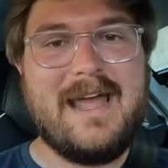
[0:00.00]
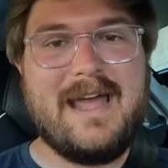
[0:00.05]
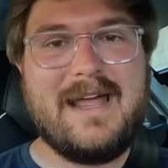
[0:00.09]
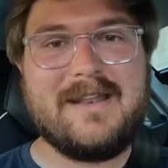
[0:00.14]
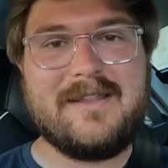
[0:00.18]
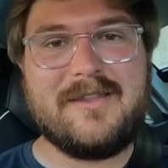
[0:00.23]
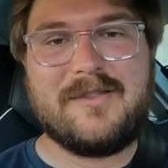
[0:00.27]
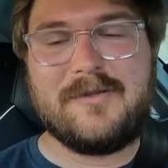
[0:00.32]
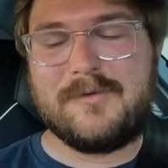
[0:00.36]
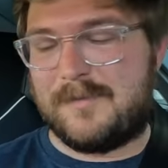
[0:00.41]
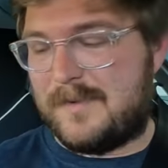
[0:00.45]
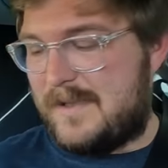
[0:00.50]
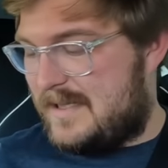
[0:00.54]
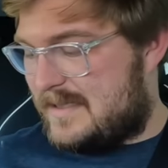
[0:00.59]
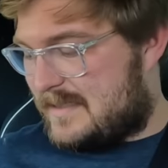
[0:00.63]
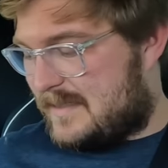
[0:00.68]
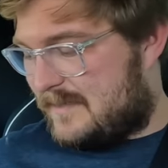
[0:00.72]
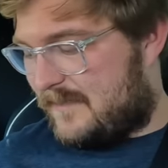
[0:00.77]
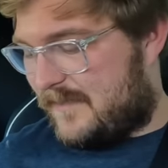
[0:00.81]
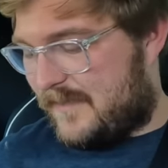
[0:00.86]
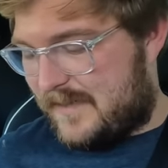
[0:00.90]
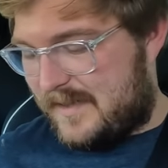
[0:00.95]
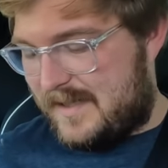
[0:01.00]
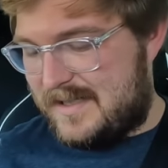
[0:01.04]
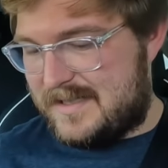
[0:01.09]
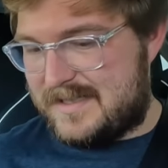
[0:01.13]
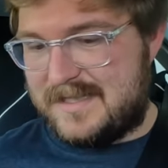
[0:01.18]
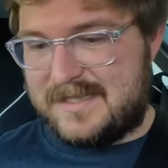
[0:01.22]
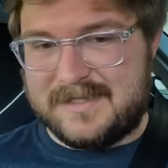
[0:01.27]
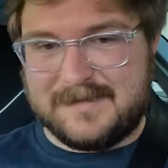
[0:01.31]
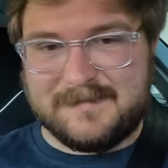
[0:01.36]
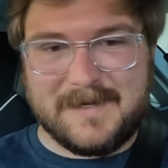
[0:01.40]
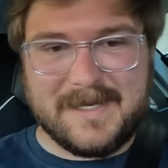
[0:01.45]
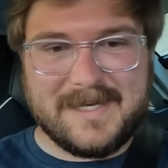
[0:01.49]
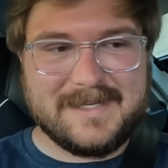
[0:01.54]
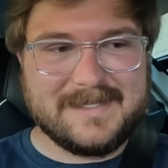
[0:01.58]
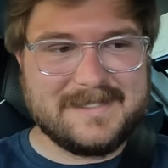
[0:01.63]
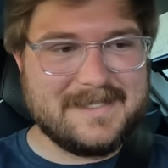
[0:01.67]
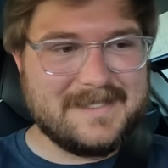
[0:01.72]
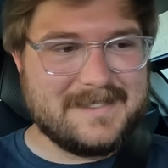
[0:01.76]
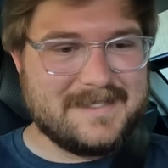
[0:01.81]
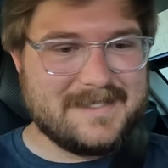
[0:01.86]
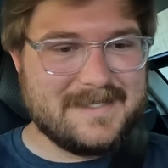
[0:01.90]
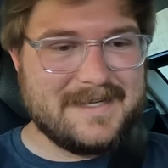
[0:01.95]
and the reason for this is
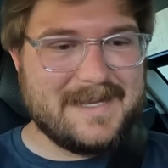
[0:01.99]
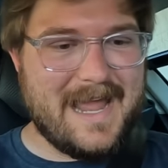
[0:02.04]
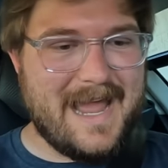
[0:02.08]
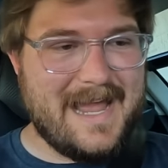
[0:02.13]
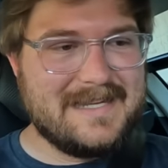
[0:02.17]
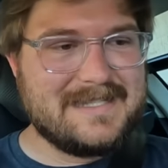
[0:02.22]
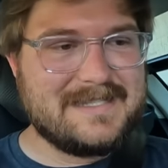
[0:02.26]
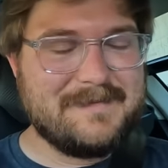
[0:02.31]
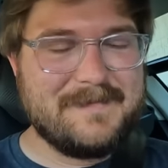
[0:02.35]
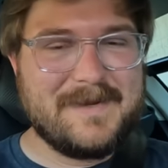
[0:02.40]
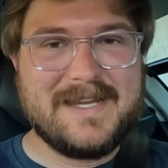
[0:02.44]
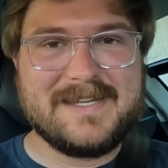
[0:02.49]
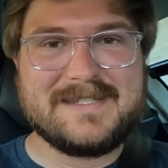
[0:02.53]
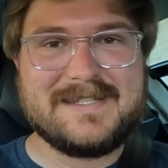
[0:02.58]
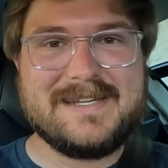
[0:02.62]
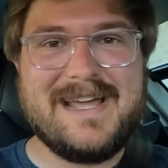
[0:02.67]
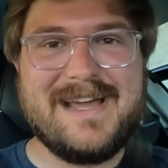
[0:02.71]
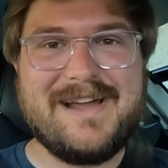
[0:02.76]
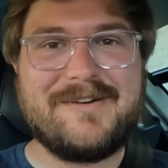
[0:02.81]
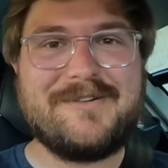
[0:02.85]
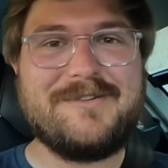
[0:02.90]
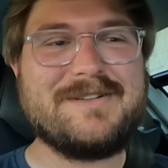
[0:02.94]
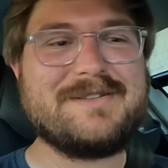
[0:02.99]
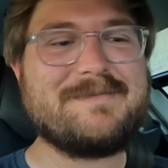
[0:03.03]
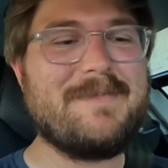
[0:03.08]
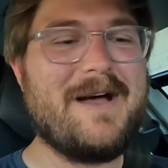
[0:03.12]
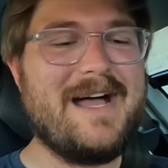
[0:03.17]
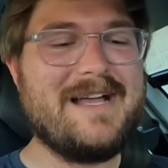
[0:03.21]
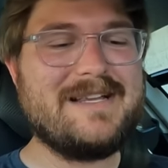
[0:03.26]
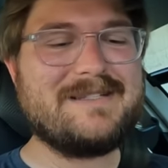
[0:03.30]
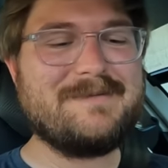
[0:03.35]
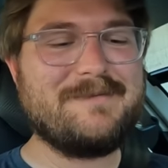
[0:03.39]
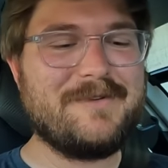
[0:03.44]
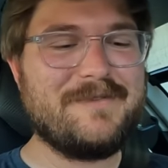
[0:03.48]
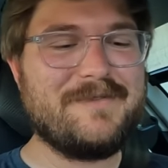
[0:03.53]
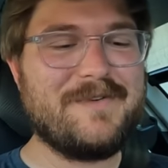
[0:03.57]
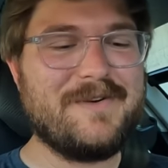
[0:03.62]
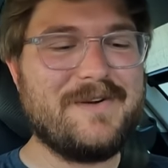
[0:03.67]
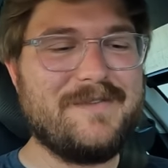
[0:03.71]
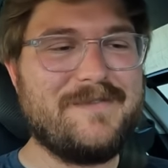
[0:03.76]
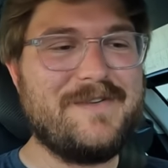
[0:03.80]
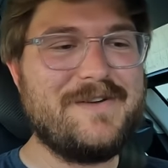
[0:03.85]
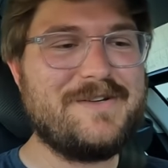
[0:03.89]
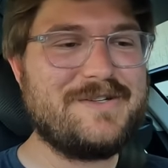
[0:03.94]
because it has to be as narrow as possible
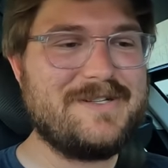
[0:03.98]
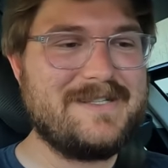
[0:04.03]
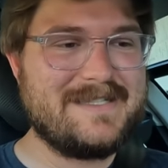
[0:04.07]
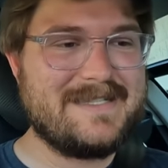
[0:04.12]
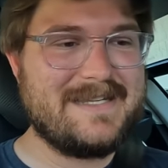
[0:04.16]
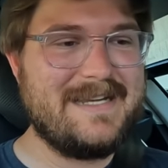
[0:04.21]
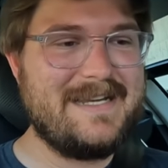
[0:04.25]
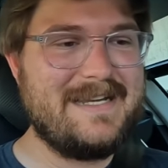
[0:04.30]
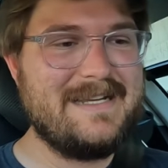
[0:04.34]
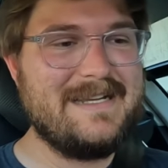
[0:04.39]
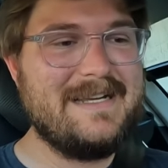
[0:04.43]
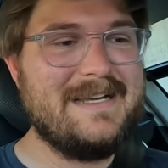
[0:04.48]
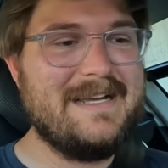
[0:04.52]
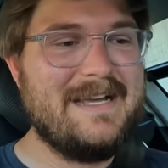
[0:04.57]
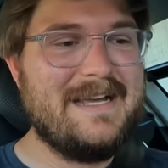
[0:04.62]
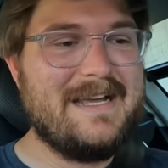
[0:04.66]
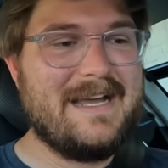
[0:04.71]
for efficiency.